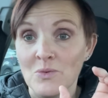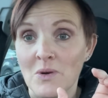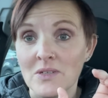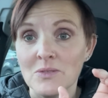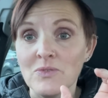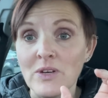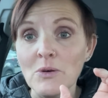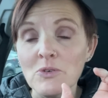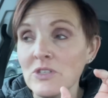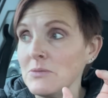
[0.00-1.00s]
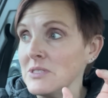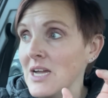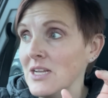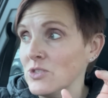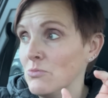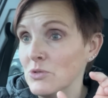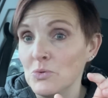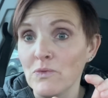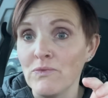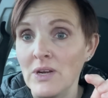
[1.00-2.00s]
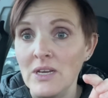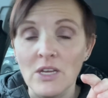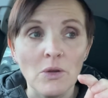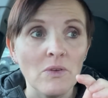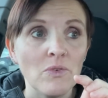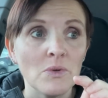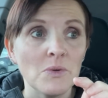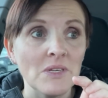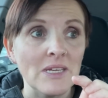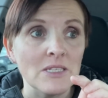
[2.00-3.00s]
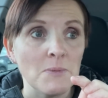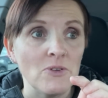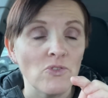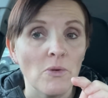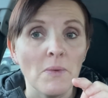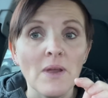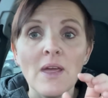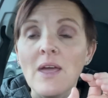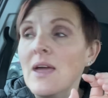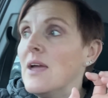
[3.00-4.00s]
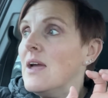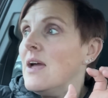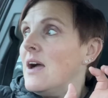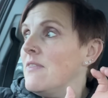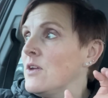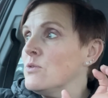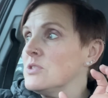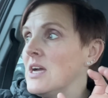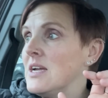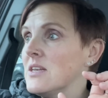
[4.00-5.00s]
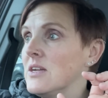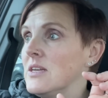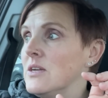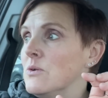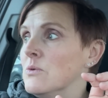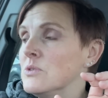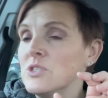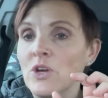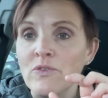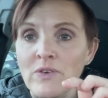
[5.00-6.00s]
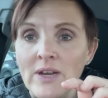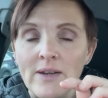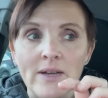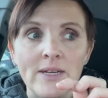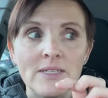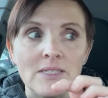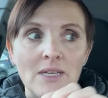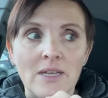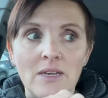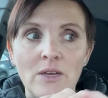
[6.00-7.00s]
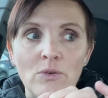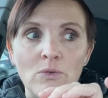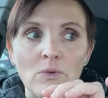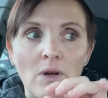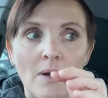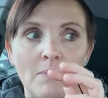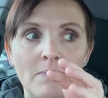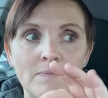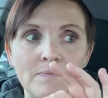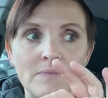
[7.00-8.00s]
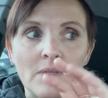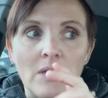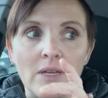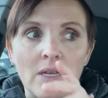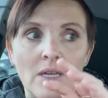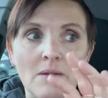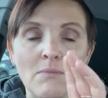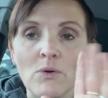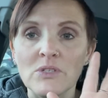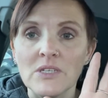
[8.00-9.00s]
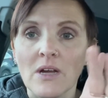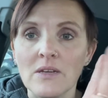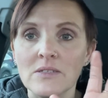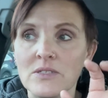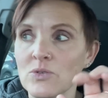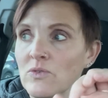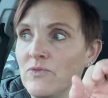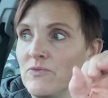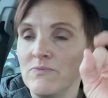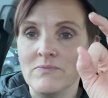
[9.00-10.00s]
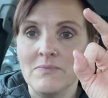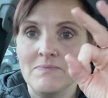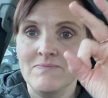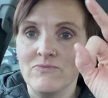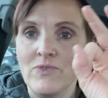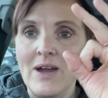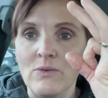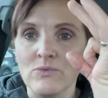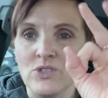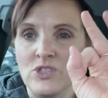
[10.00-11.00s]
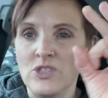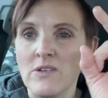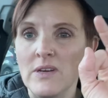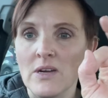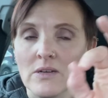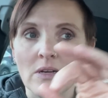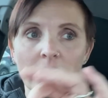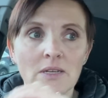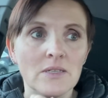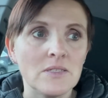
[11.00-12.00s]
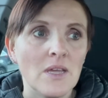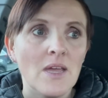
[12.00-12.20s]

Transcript: ones with little Christmas hats on, which were really cute if you were doing a kid's bedroom. And they also had like little snowflake lights and little like multicoloured sort of round cherry kind of lights.